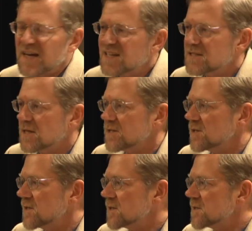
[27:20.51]
my
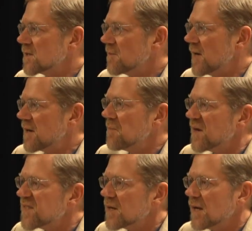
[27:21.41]
contention is, is that about a
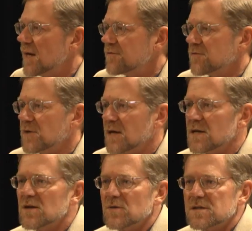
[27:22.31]
month and a half of
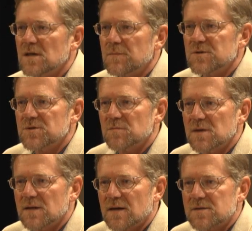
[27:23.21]
90 degree temperature
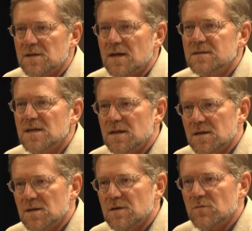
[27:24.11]
being outside
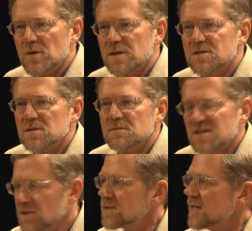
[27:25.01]
taking care of weeds
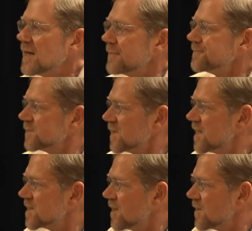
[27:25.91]
kills that,
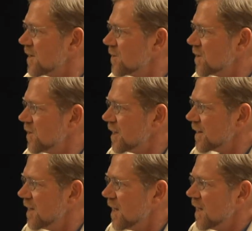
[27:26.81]
takes care of that real quick.
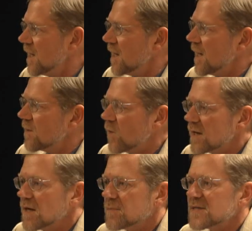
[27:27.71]
And
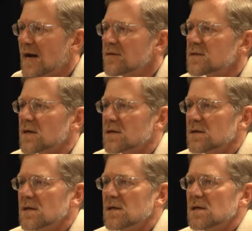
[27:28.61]
what comes out
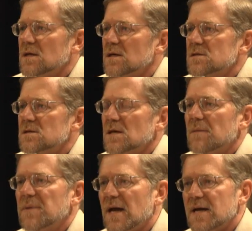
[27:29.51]
then is
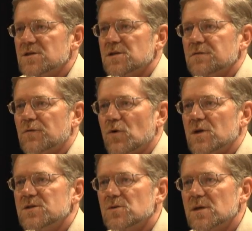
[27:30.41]
a passion
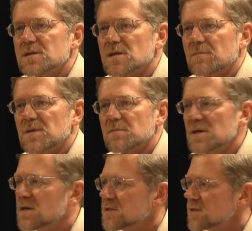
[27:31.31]
for doing something
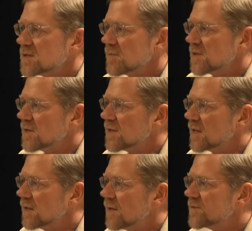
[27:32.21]
because it's something that
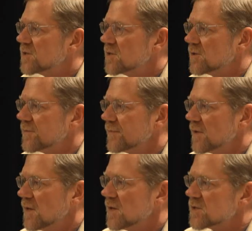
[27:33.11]
they love to do.
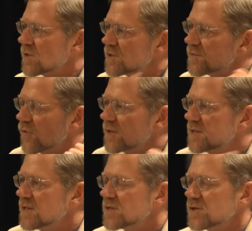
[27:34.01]
So there's
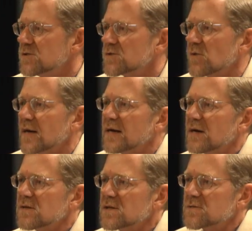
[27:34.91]
14 students right
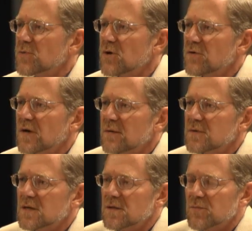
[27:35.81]
now in this program,
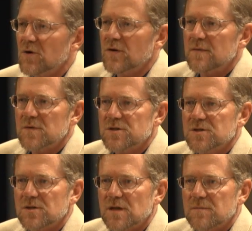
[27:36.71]
in the program
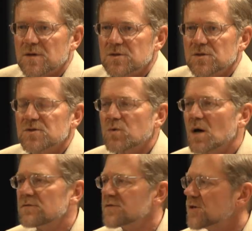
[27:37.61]
this year at MSU.
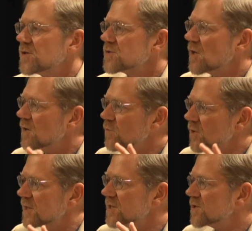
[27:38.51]
12 of those are
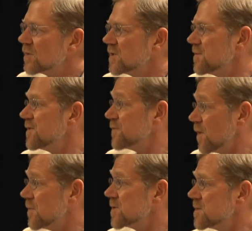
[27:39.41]
really determined to be
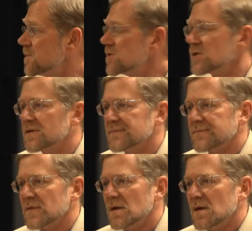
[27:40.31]
farmers in Michigan.
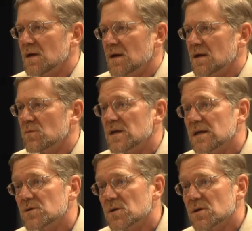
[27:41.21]
And we
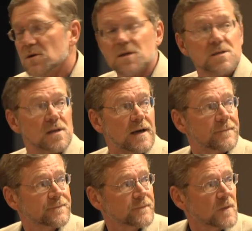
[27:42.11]
need to encourage that.
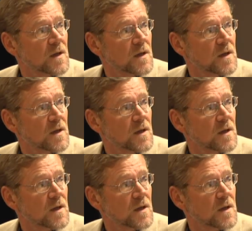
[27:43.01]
